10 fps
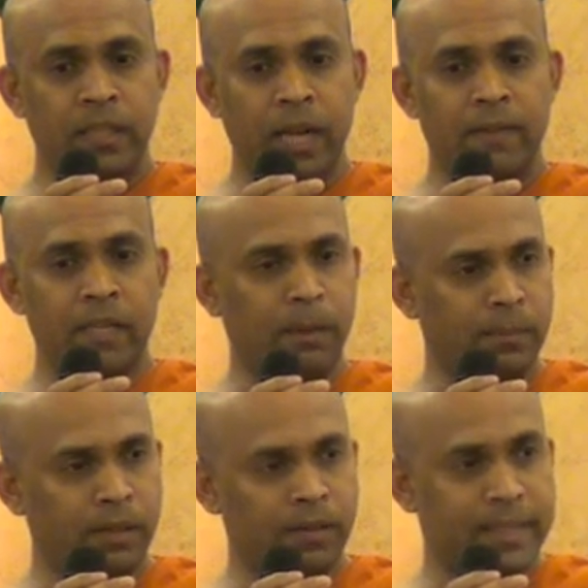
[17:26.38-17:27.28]
there were a
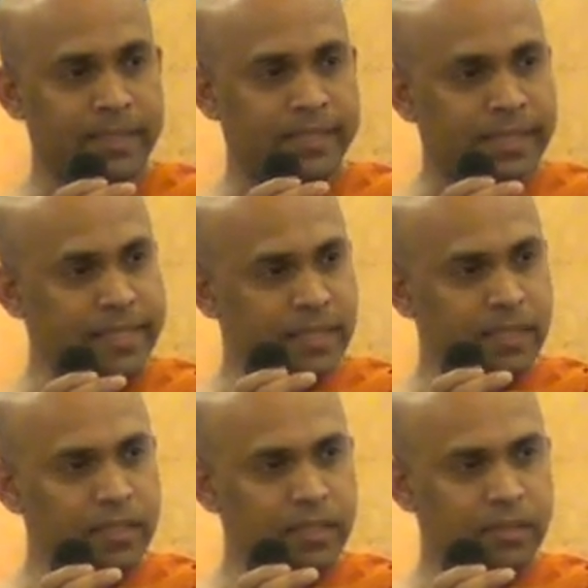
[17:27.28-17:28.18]
number of
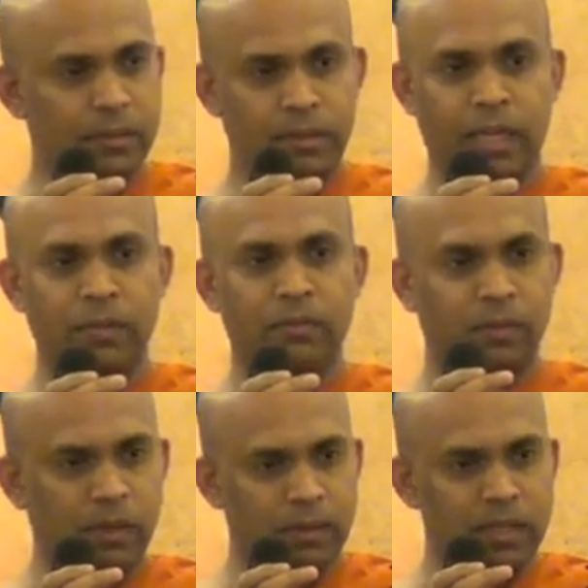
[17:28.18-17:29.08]
contestants came
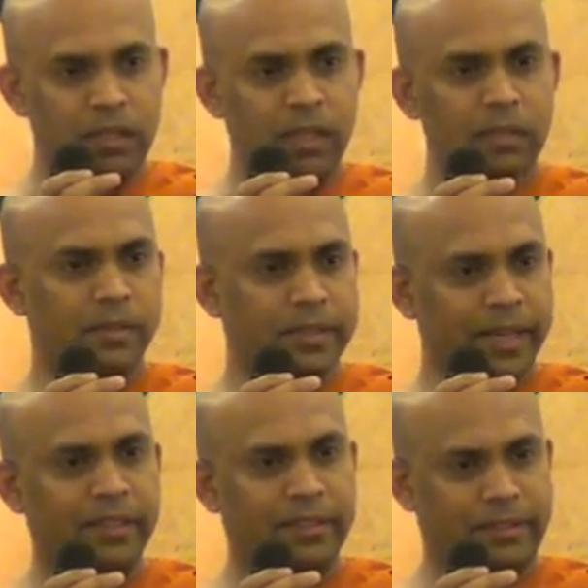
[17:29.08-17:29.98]
forward to
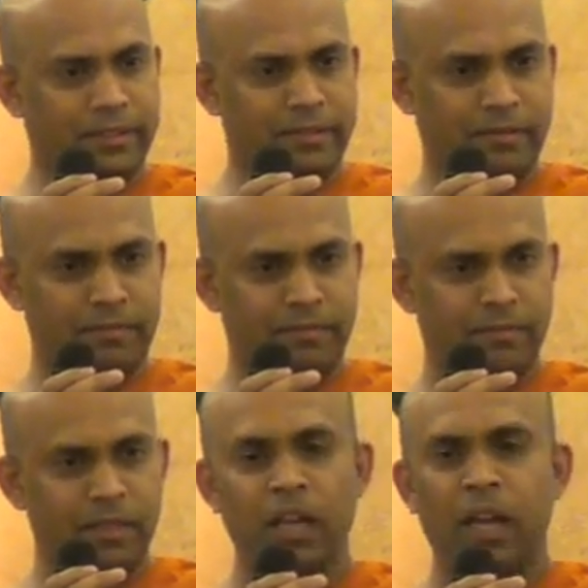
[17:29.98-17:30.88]
try this.
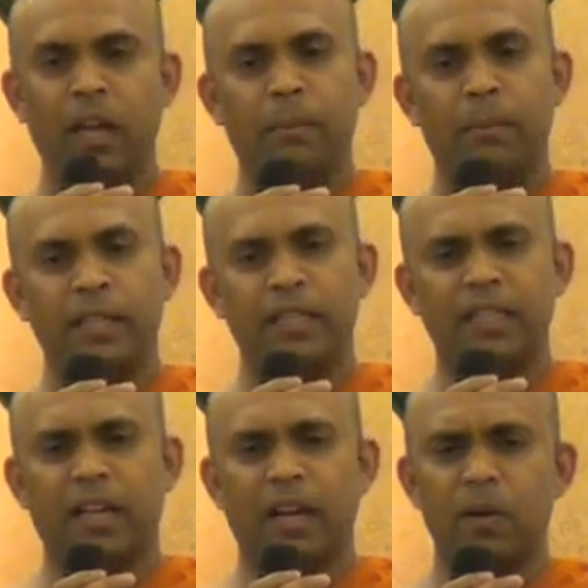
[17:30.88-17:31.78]
But in the
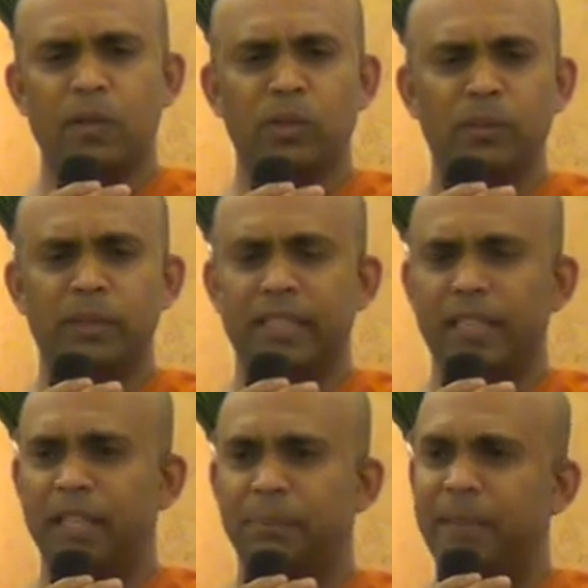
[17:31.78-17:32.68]
crowd, nobody
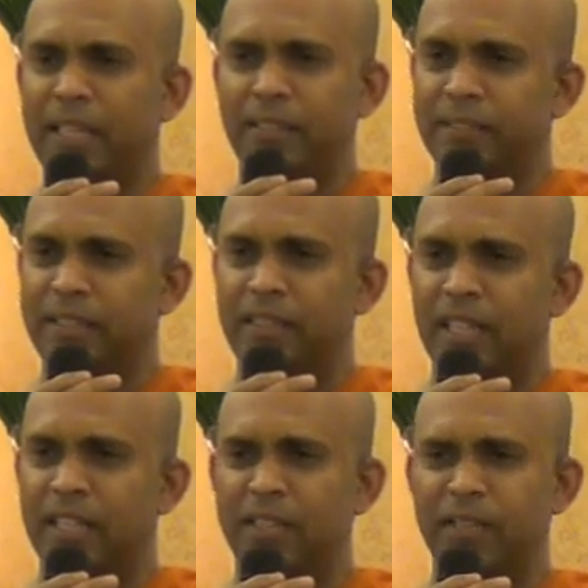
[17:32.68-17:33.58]
really believed
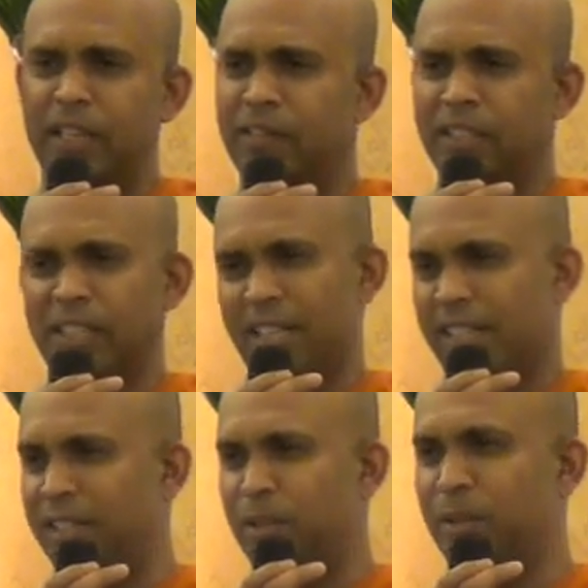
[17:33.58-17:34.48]
that anyone can
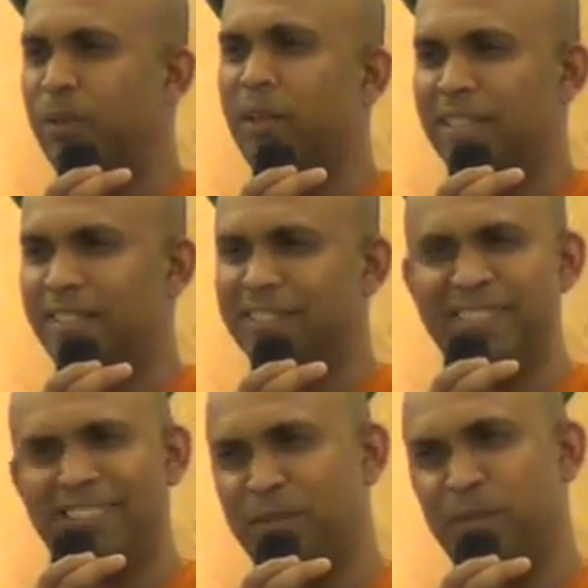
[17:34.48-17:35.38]
really do it.
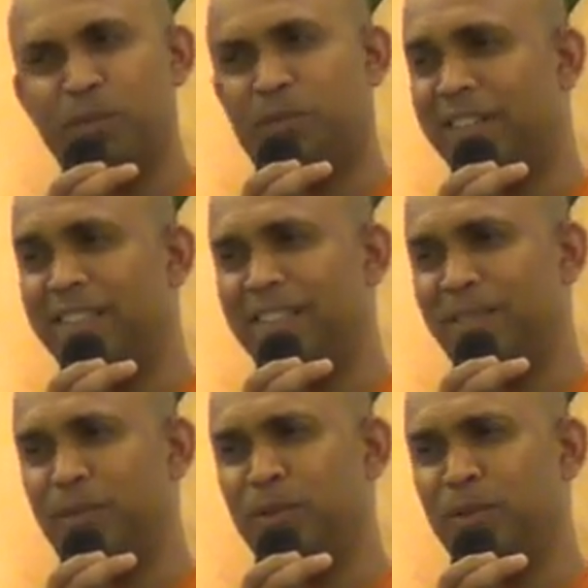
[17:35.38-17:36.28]
This is for fun.
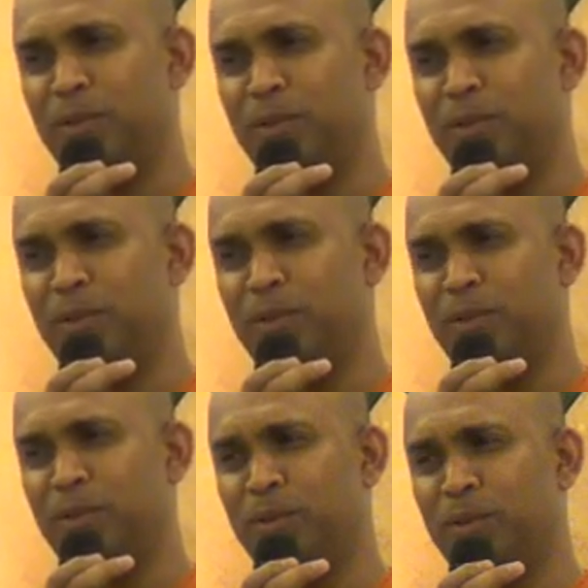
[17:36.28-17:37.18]
Nobody can really
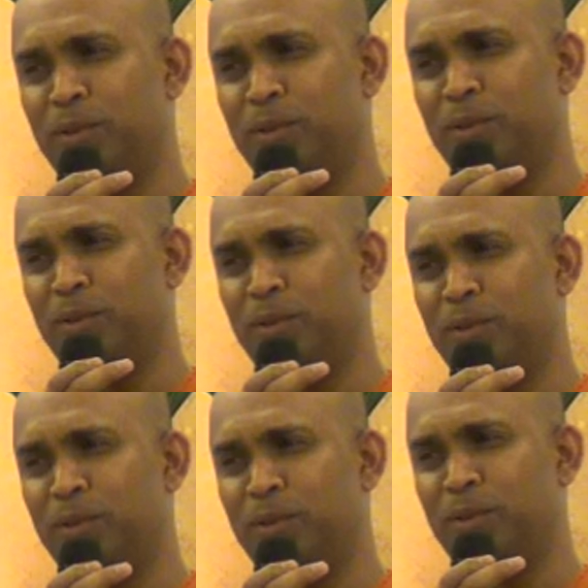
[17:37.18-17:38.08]
climb that tall
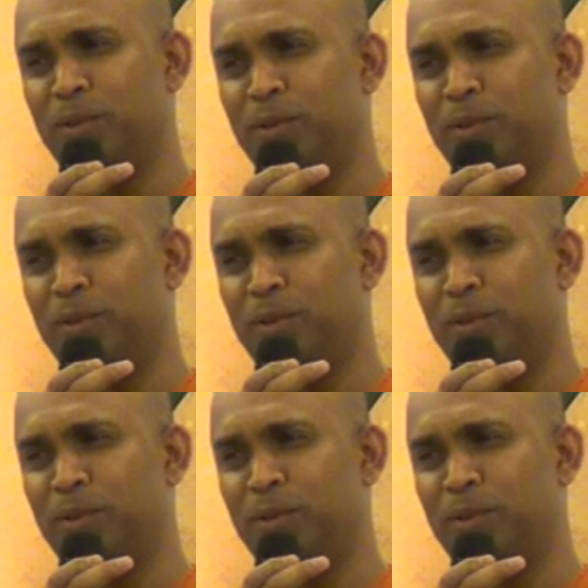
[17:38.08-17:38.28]
tower.